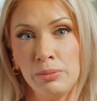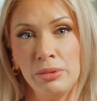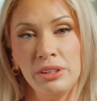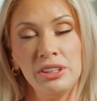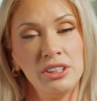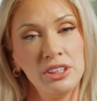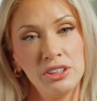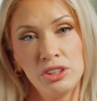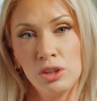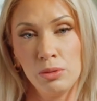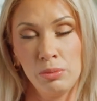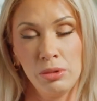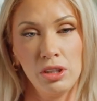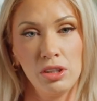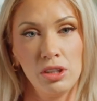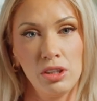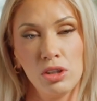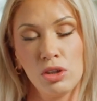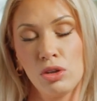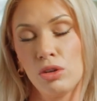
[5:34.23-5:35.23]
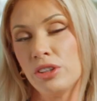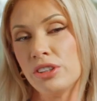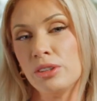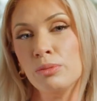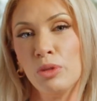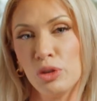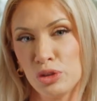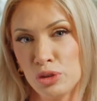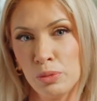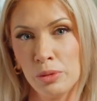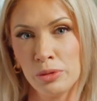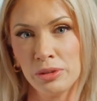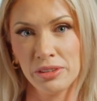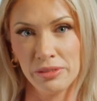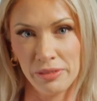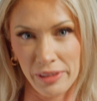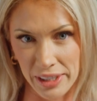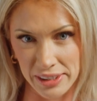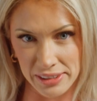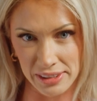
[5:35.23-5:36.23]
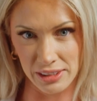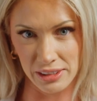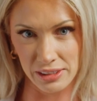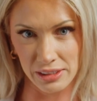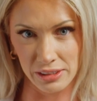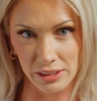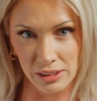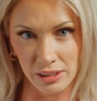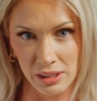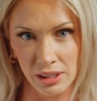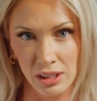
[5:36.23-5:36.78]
be distributed across multiple devices.